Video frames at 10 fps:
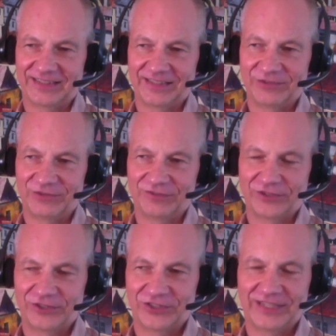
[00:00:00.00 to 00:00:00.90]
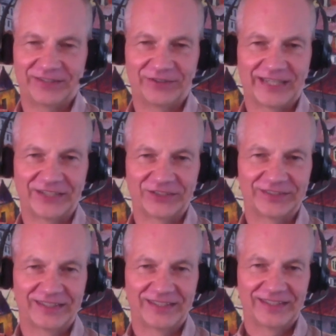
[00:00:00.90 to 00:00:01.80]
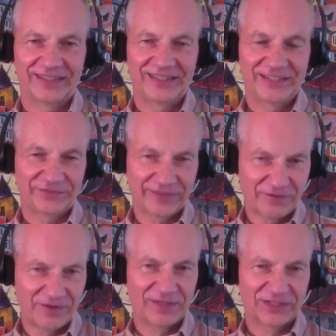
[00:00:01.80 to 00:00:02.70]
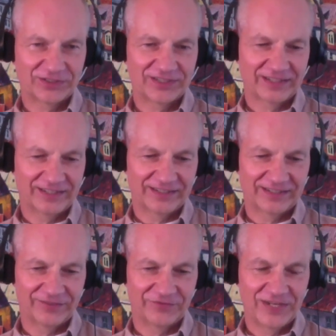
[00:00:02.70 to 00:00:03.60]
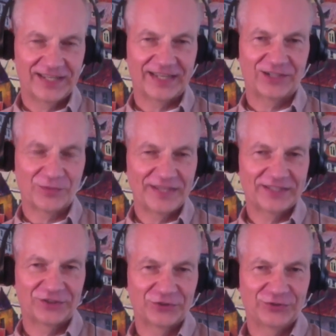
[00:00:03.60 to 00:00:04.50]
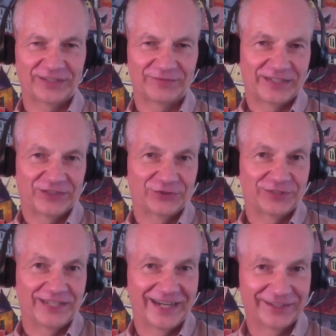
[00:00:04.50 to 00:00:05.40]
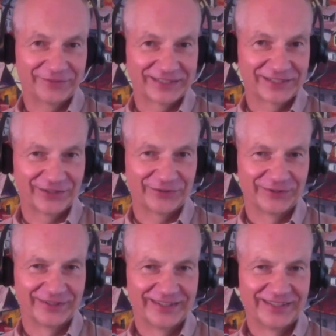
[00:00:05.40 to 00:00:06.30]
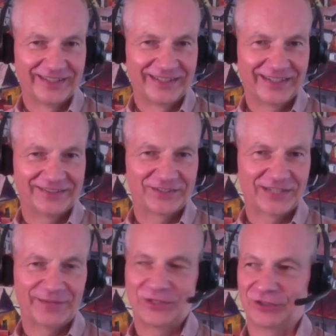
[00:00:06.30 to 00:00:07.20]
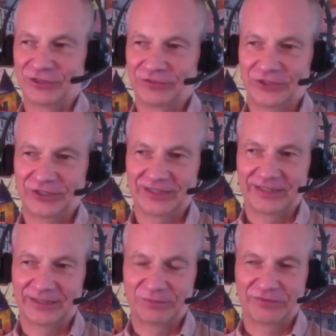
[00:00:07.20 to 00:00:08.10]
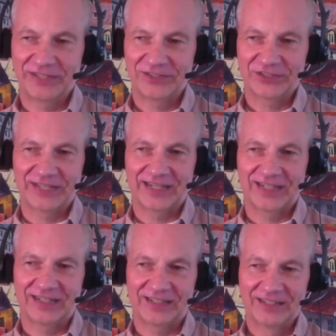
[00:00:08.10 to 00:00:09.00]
university education, he's very much willing and committed to do that. Why should he otherwise go? And the same goes for professors. They are